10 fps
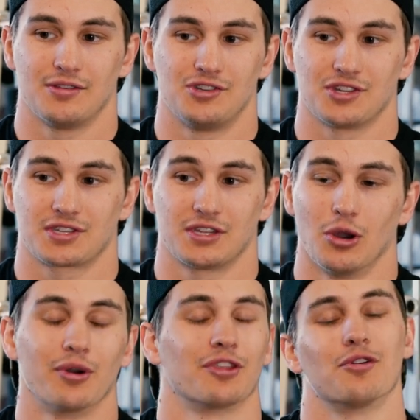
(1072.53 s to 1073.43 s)
just
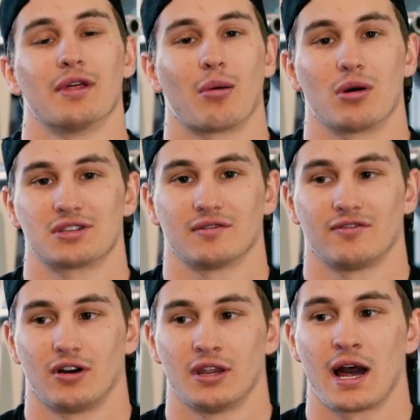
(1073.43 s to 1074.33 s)
going through that wasn't
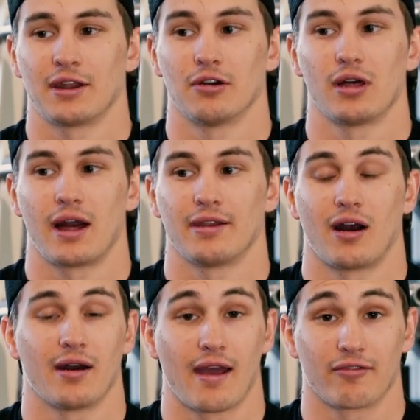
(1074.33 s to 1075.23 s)
fun. I know that
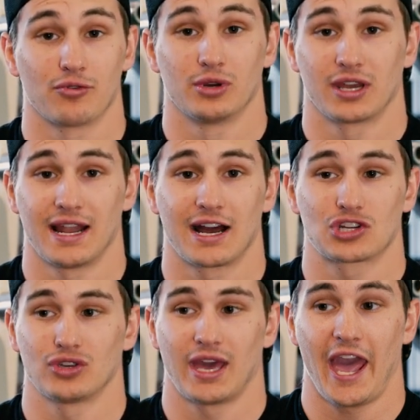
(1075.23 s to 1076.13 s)
not everyone can
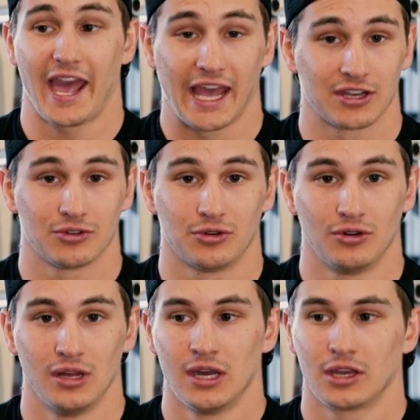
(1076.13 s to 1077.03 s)
actually
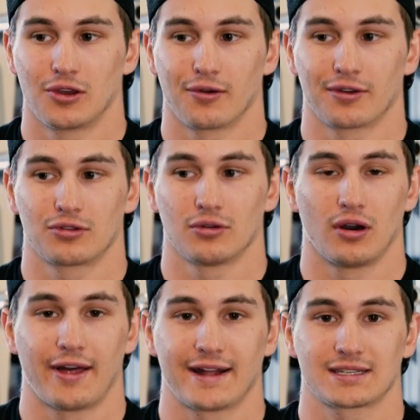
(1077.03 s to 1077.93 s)
handle going through
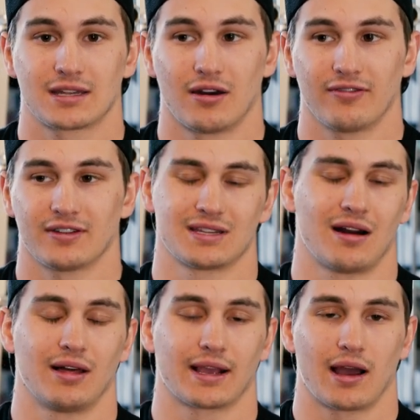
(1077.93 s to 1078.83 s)
all that stuff. It's
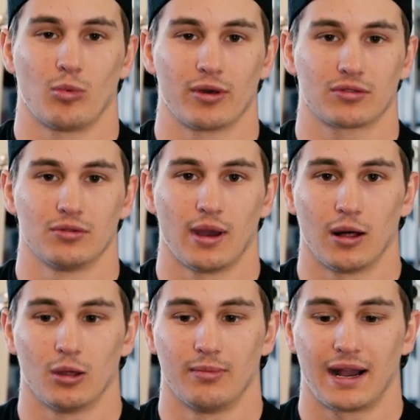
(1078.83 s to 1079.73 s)
not like I went through
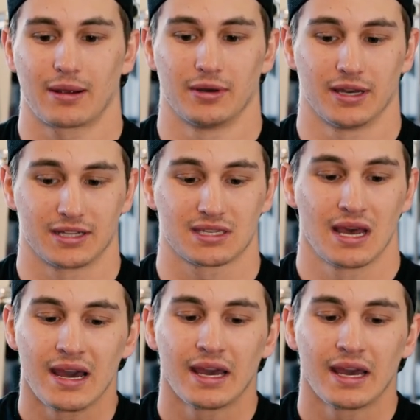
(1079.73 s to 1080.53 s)
hell and back, but it's